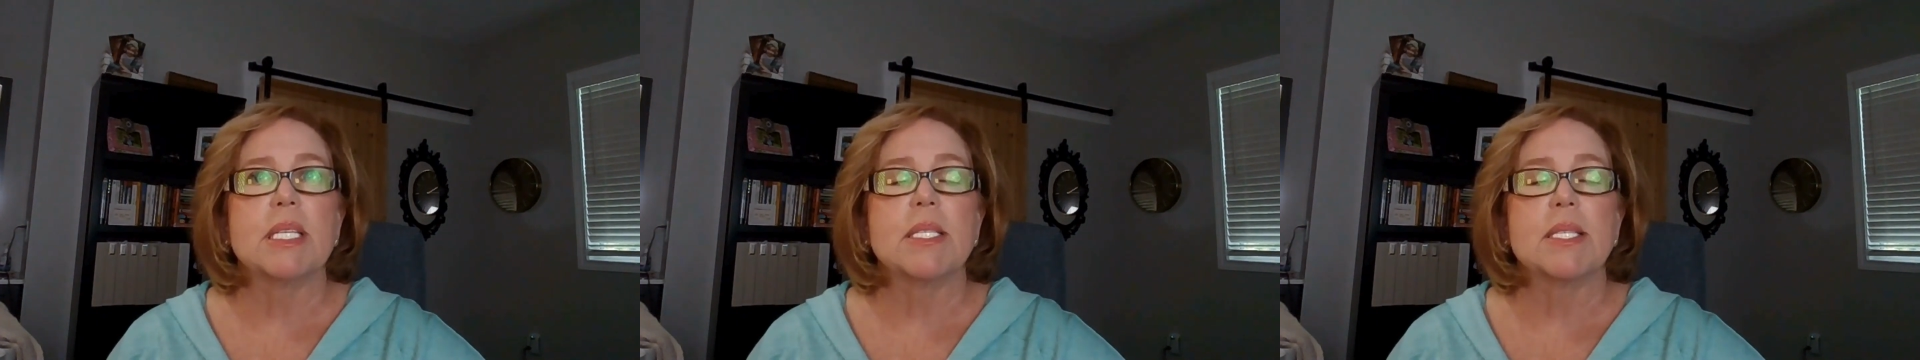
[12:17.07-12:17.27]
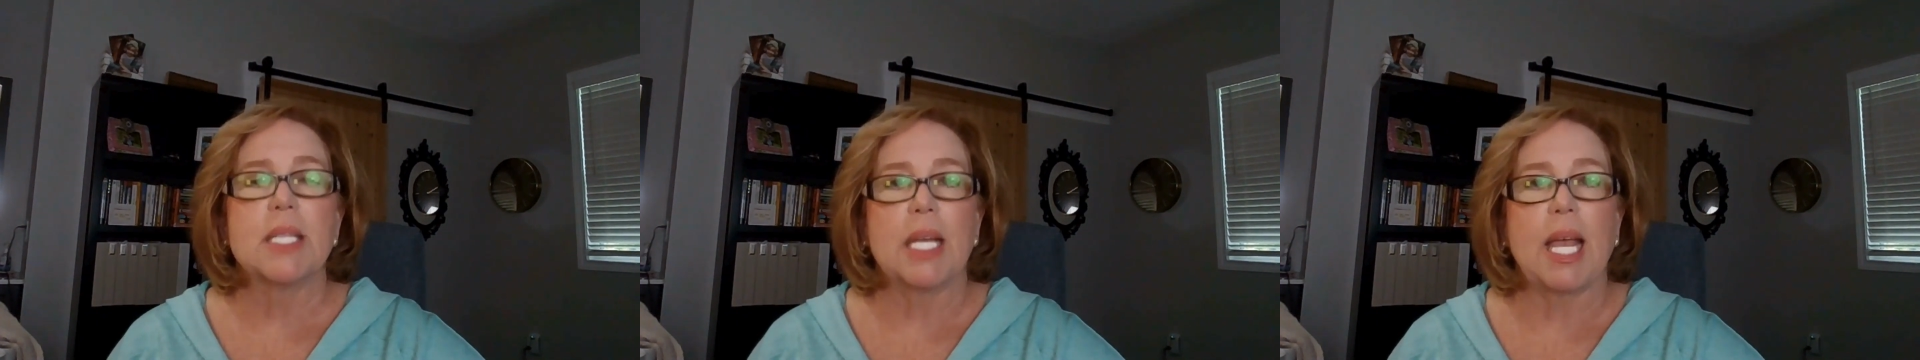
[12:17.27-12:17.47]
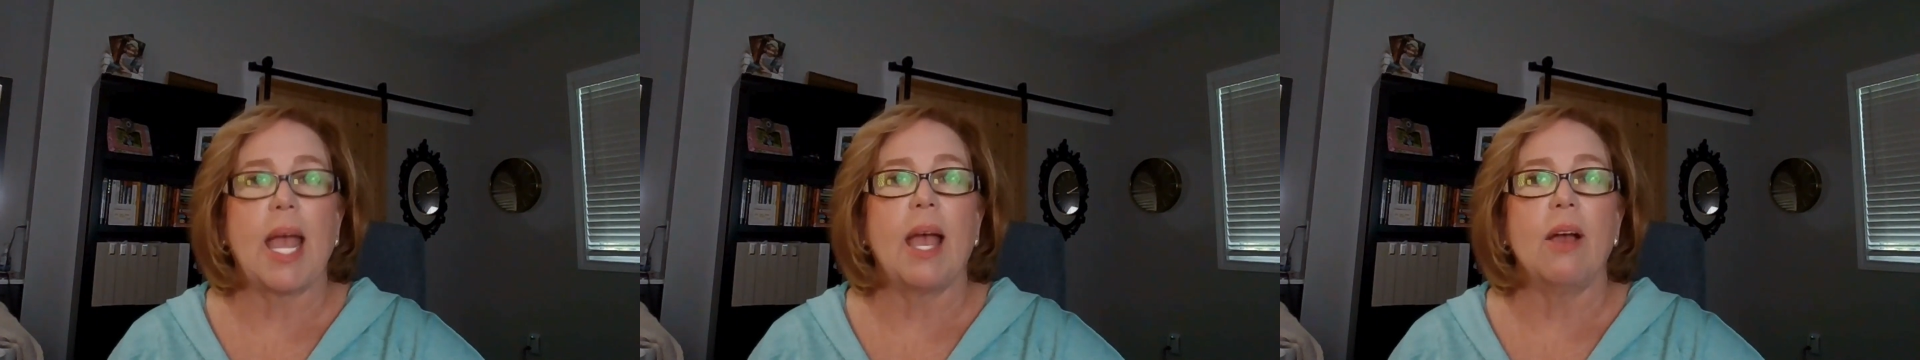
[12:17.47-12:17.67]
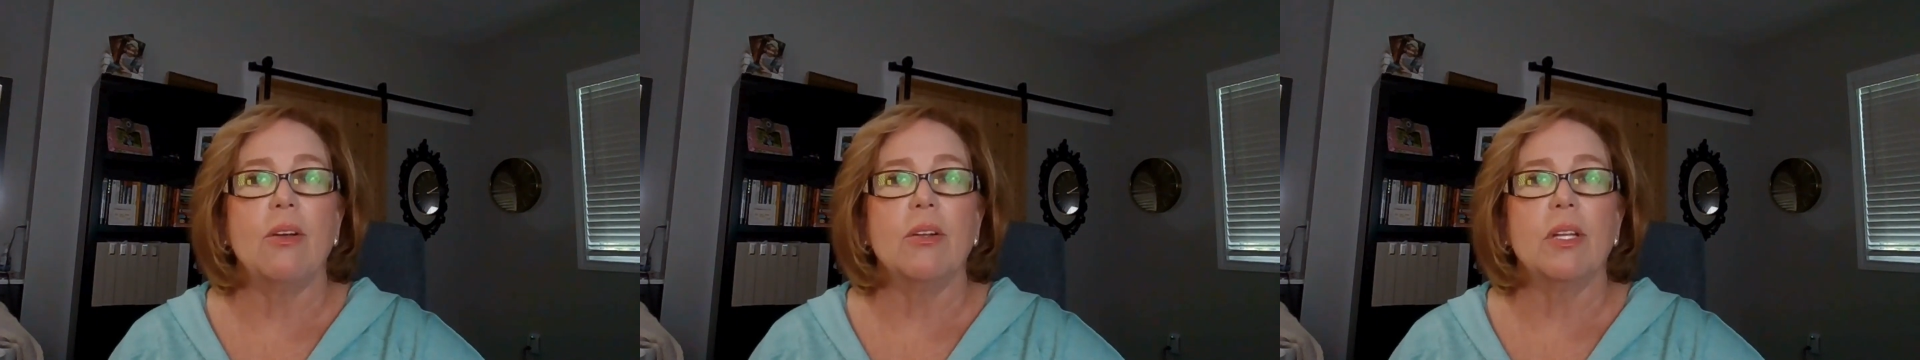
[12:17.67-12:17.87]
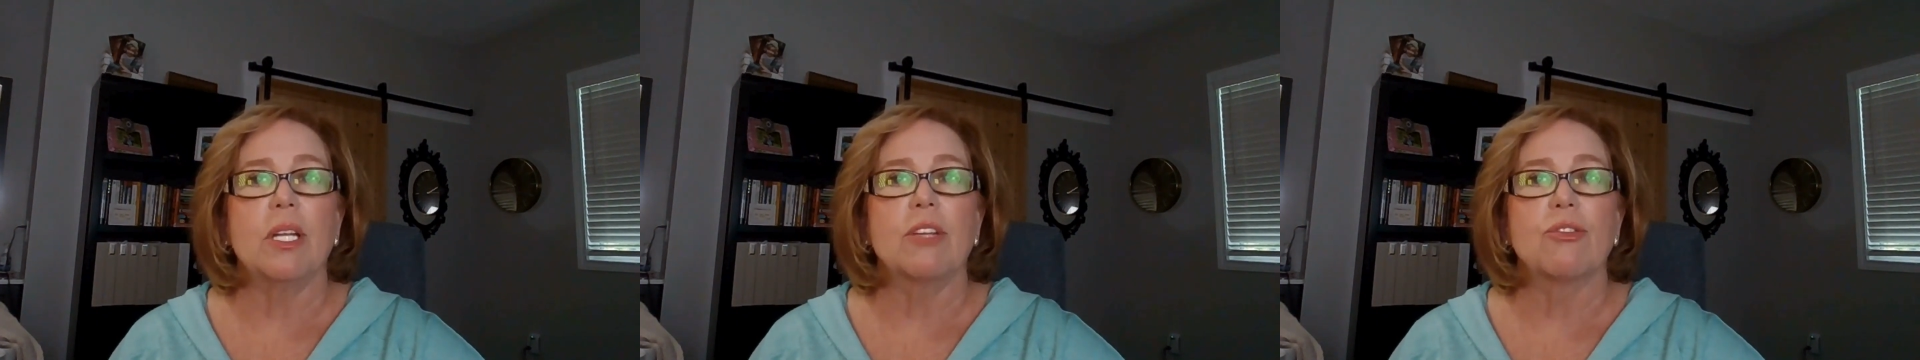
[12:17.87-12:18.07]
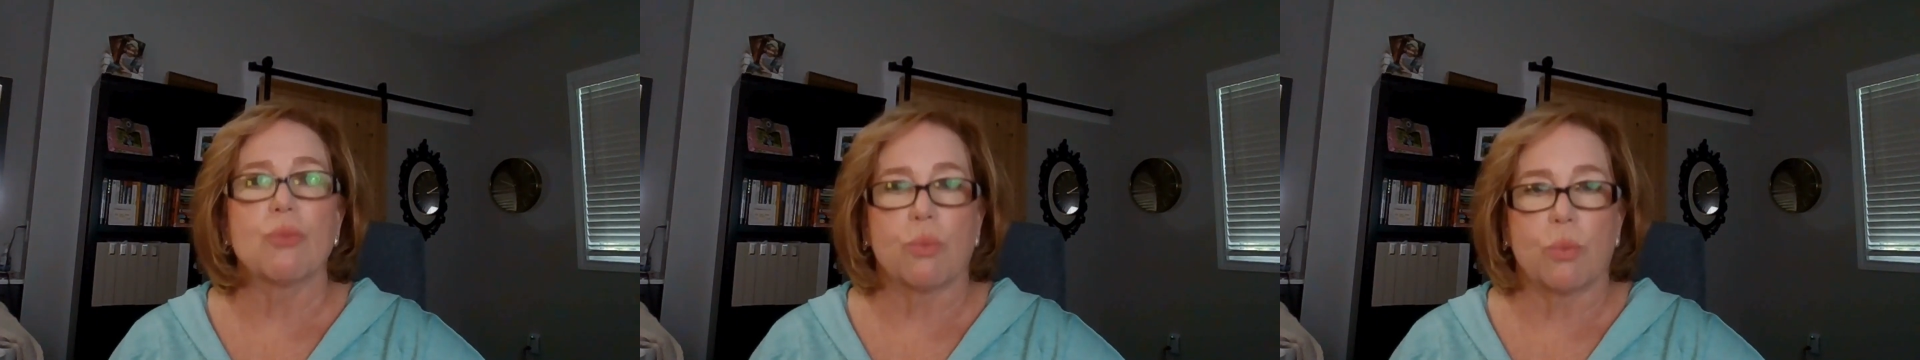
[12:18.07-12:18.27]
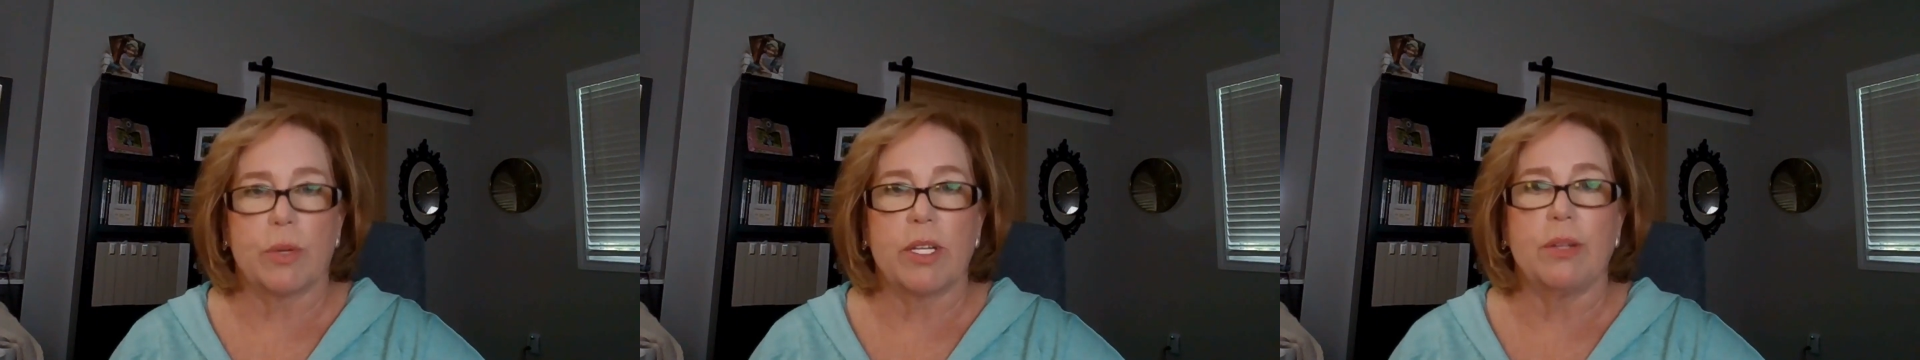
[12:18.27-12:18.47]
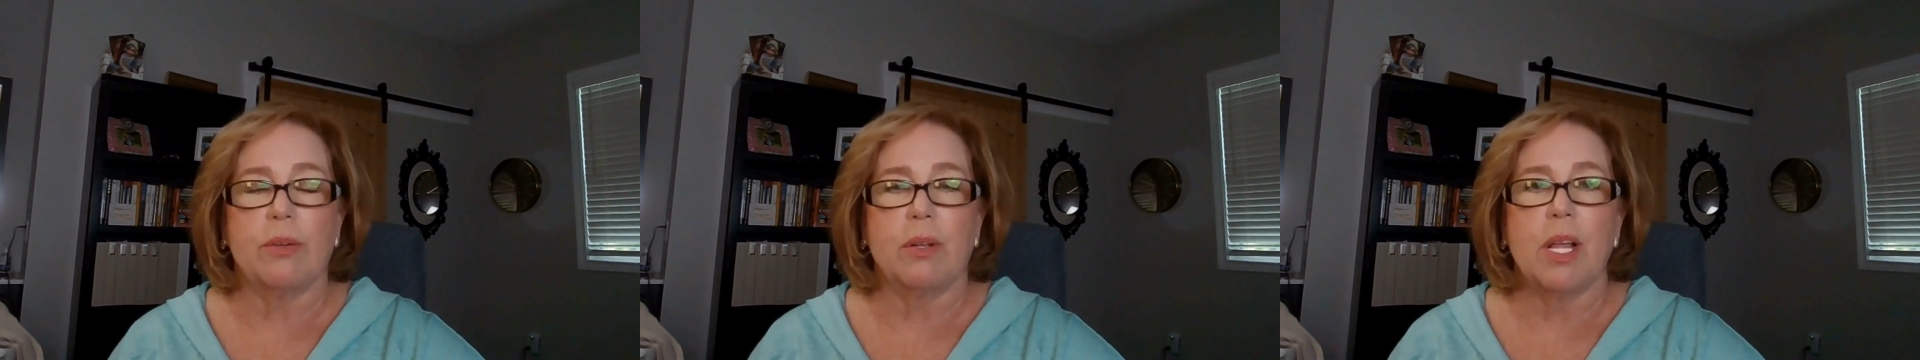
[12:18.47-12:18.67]
missing out is
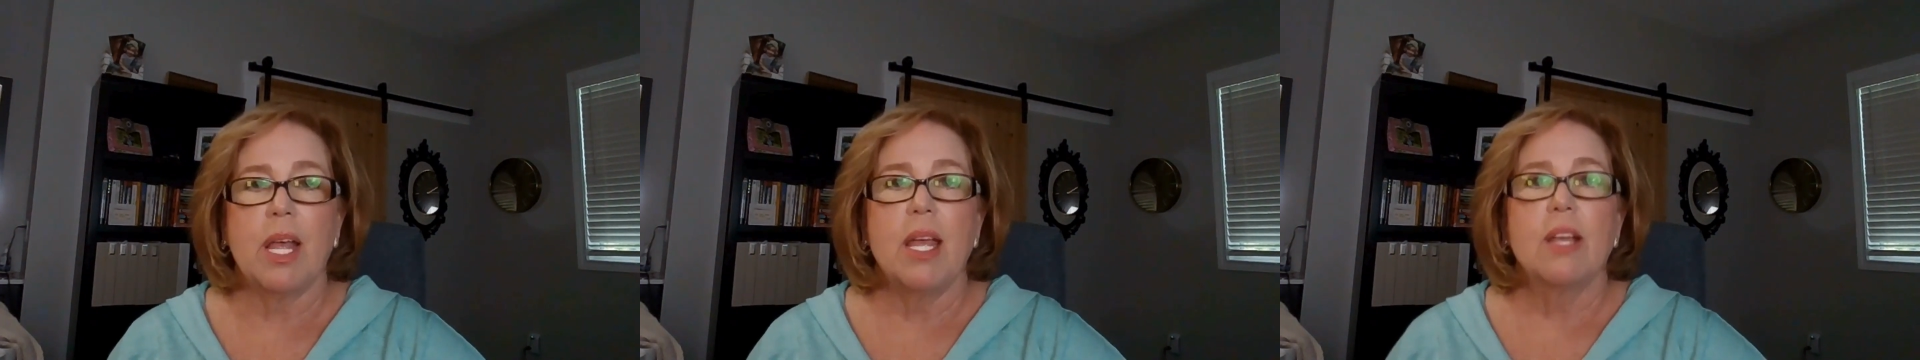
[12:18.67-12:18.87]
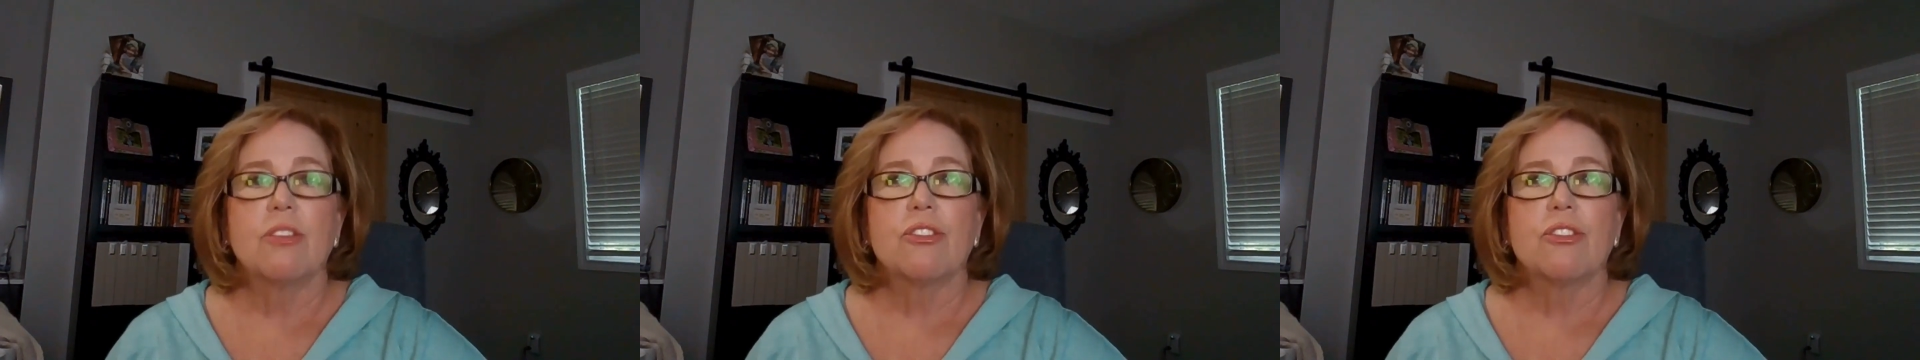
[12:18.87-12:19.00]
real.